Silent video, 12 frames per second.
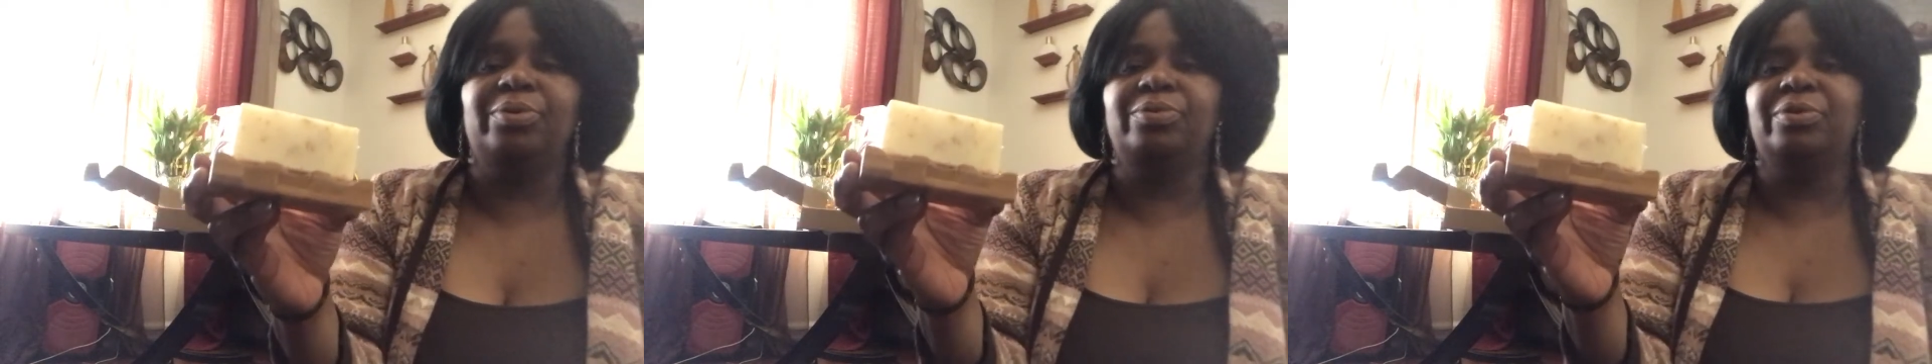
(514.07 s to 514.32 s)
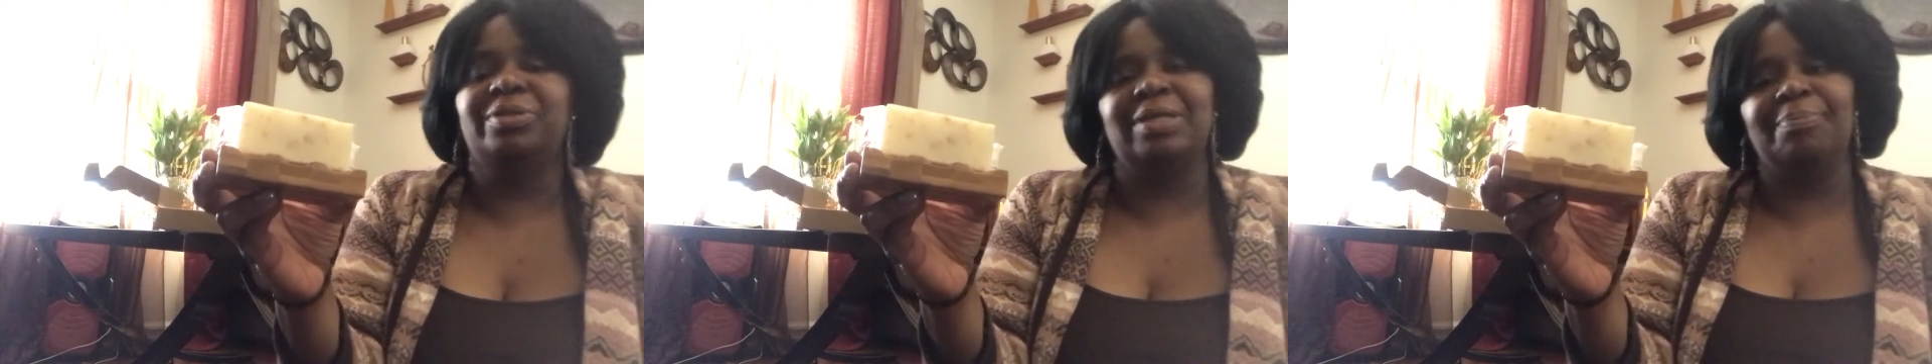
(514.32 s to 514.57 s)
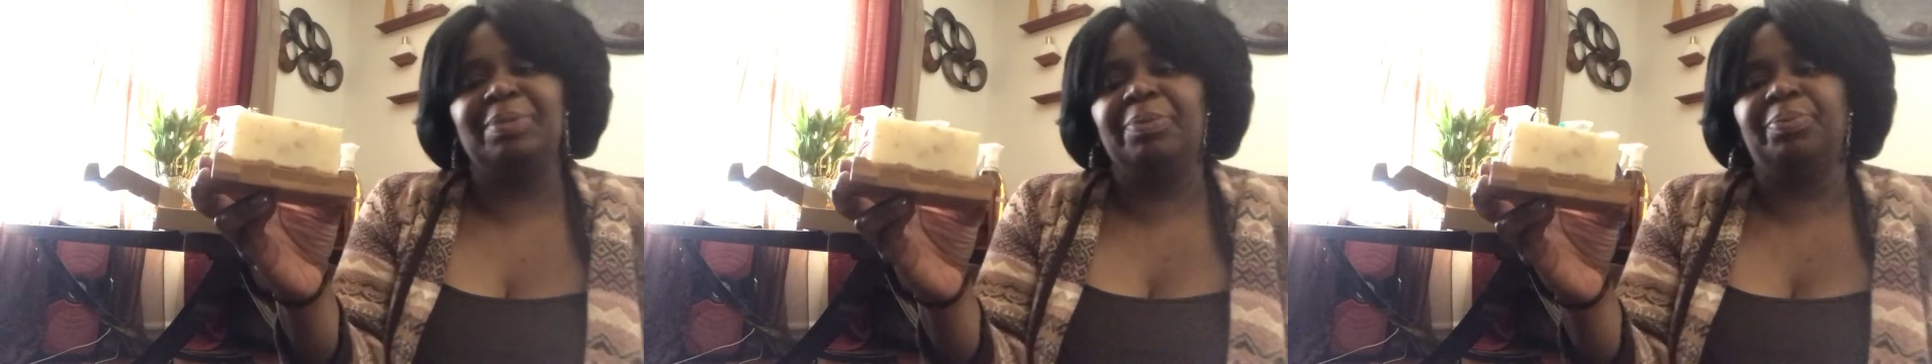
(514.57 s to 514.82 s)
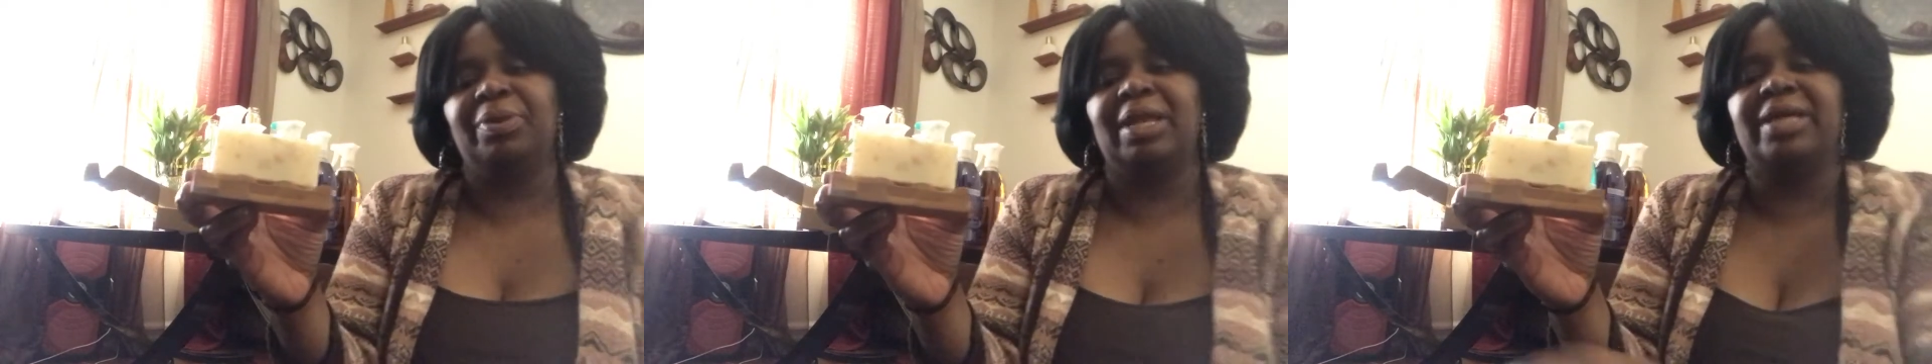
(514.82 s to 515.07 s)
some
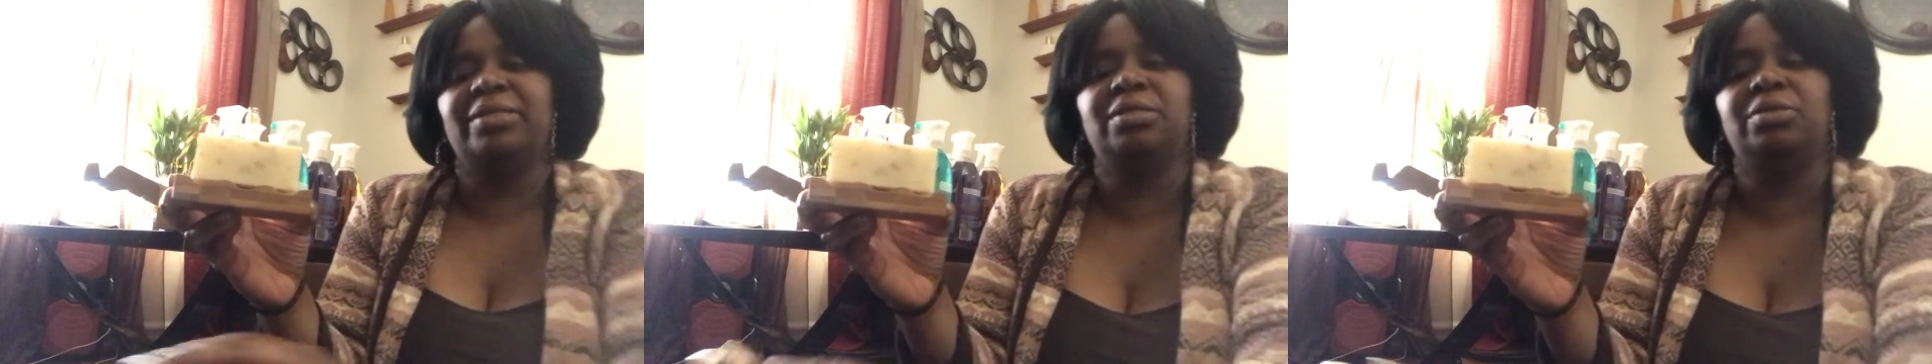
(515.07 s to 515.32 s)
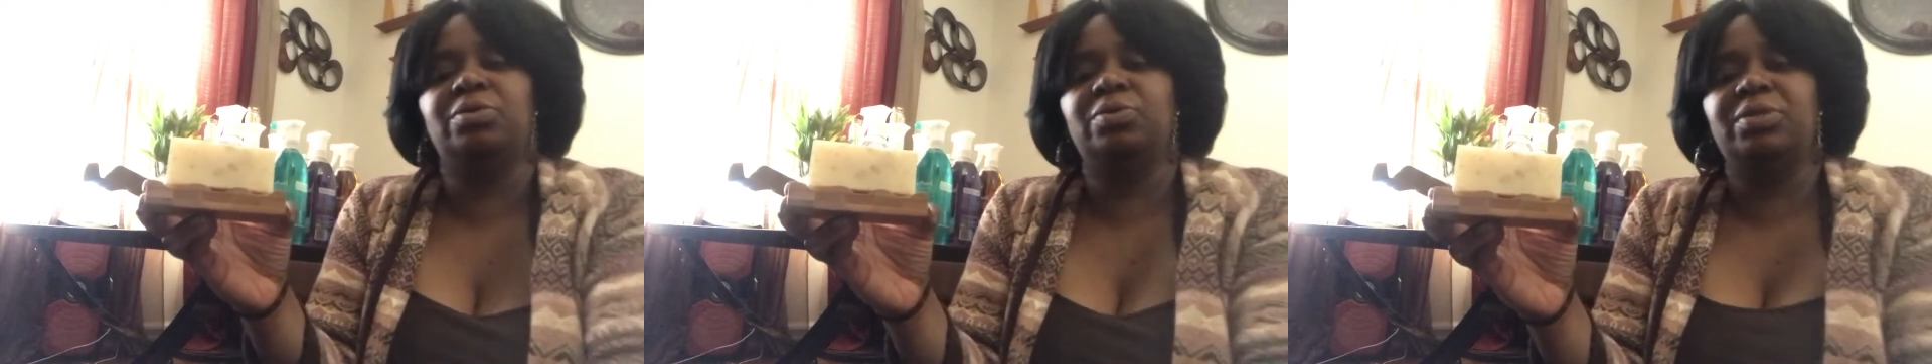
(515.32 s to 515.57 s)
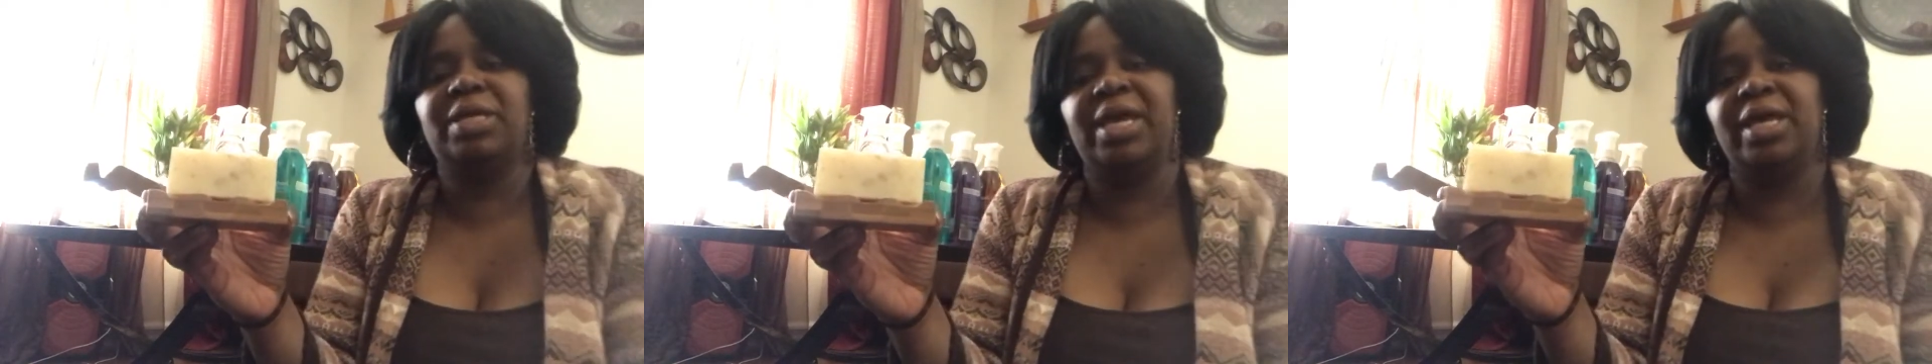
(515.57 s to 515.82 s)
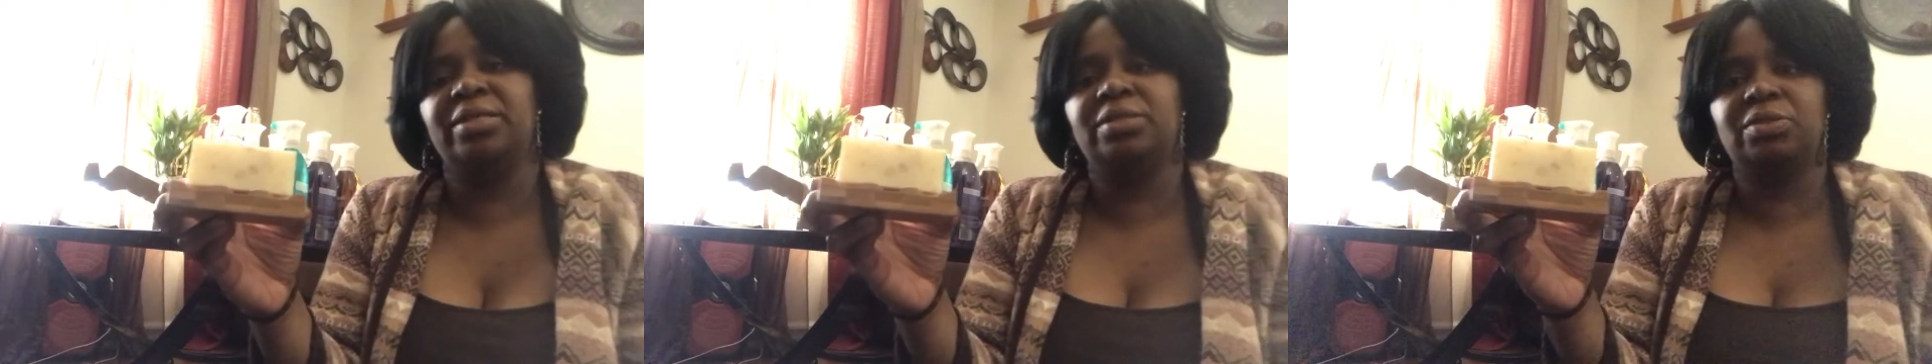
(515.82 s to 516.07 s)
people like to use
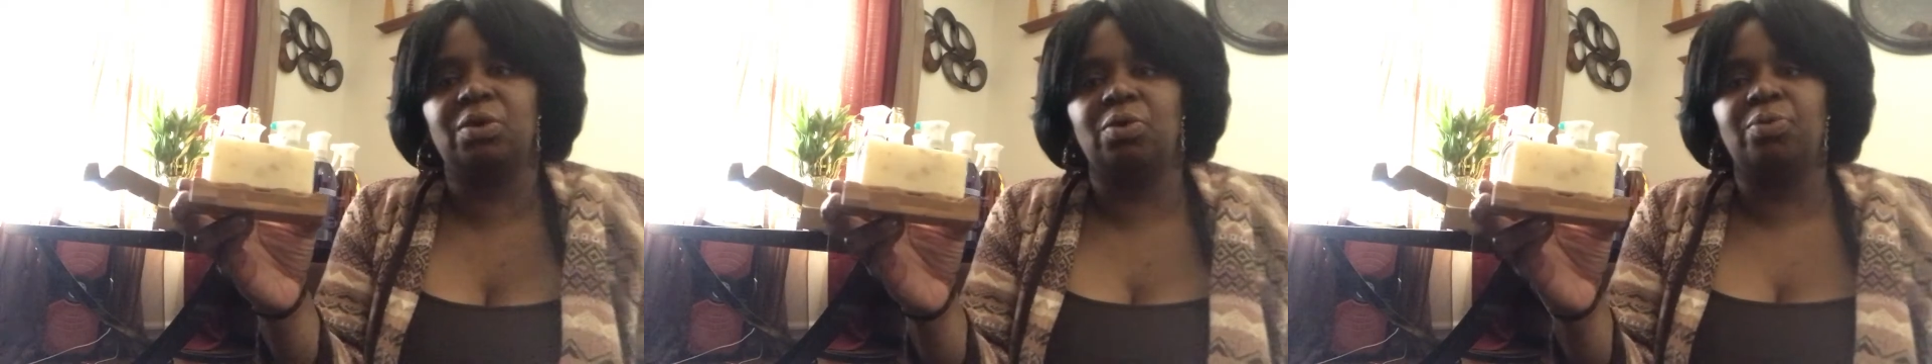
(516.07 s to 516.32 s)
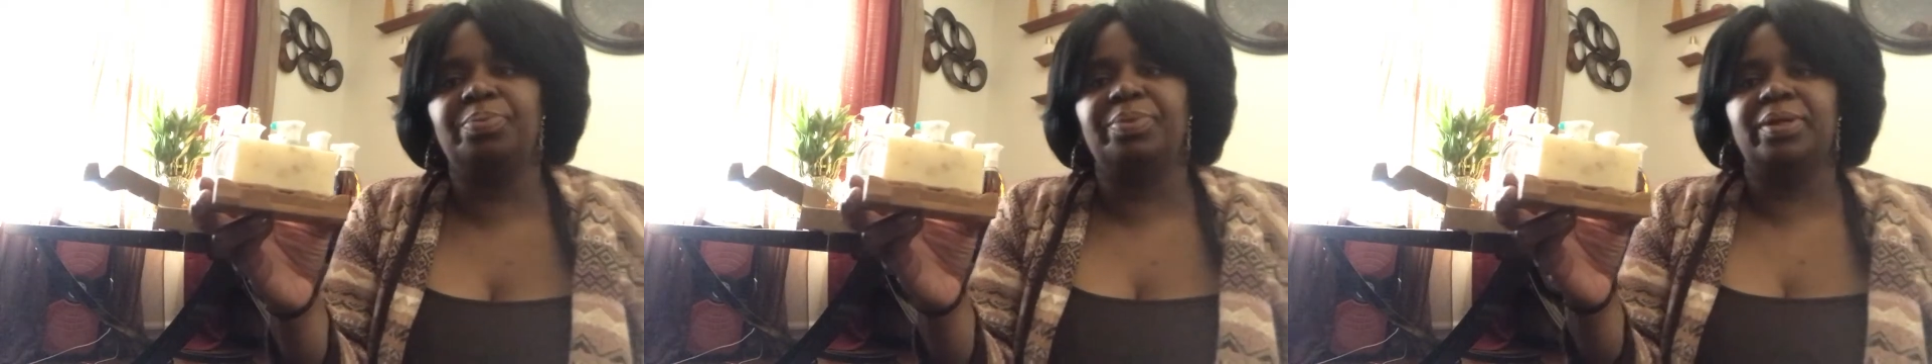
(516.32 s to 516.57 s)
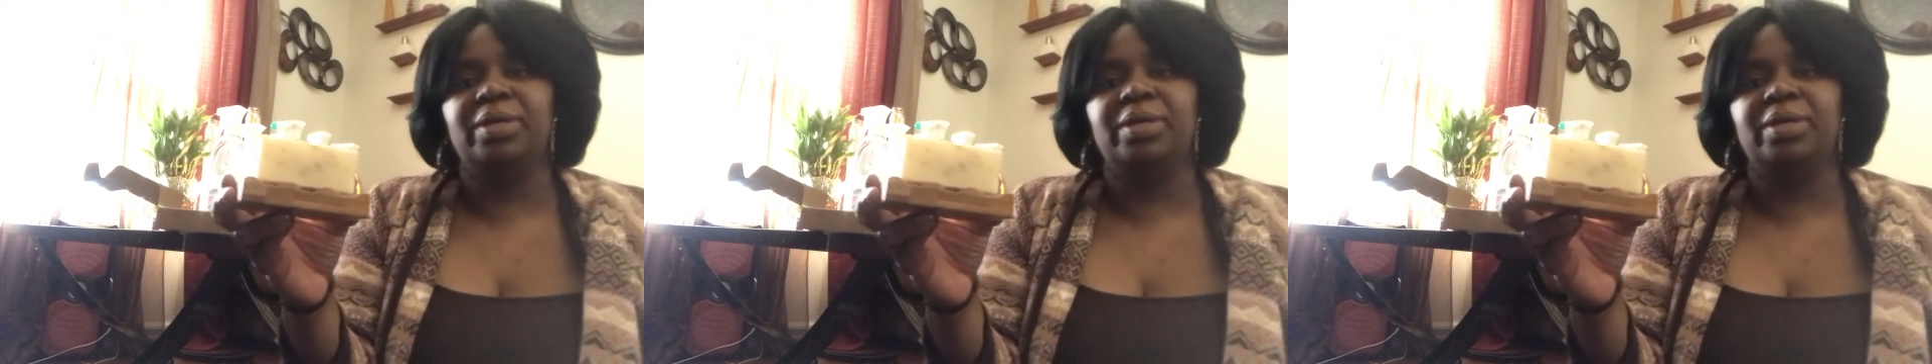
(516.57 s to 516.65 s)
hand soap.